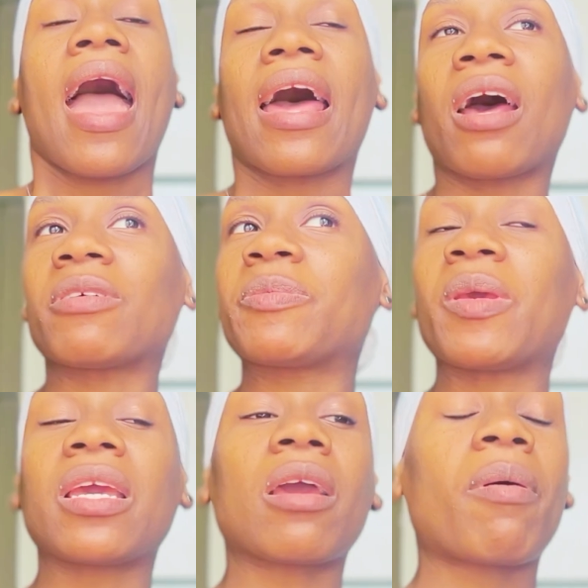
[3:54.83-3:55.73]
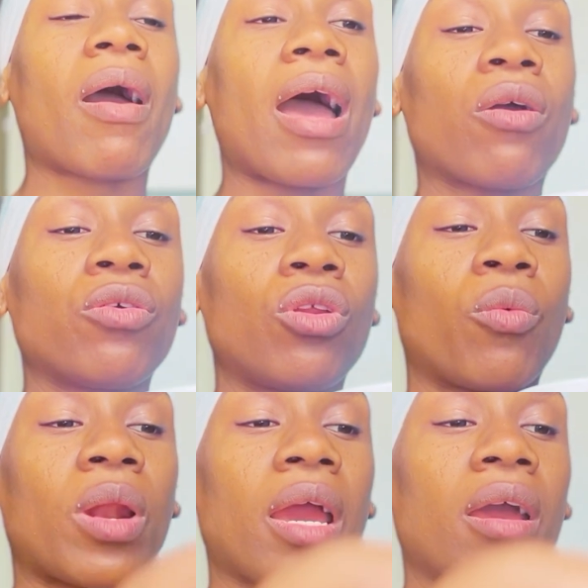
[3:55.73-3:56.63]
And I was speaking about how,
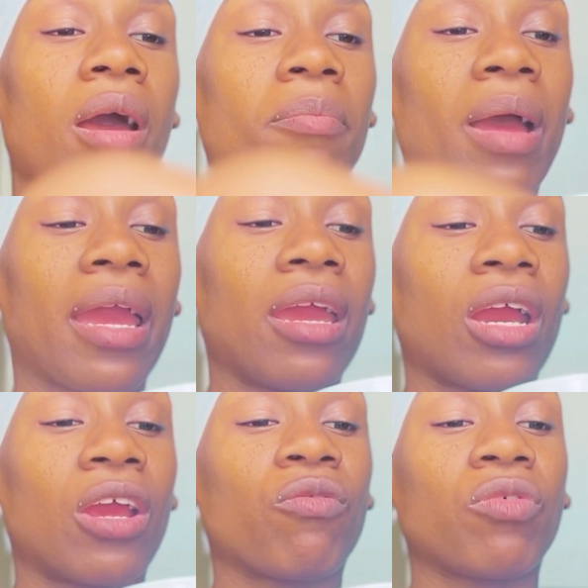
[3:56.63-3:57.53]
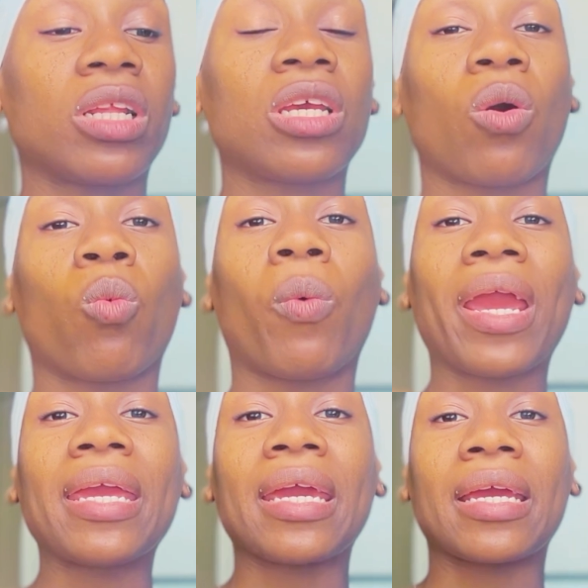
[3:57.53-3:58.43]
when I cut my hair, it really
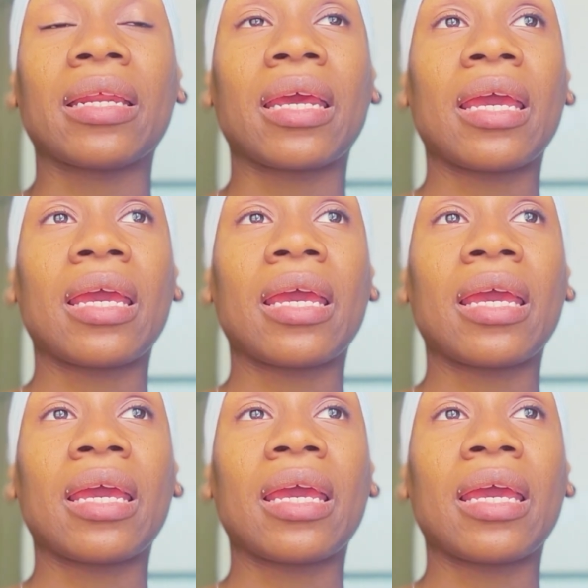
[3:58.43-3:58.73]
awakened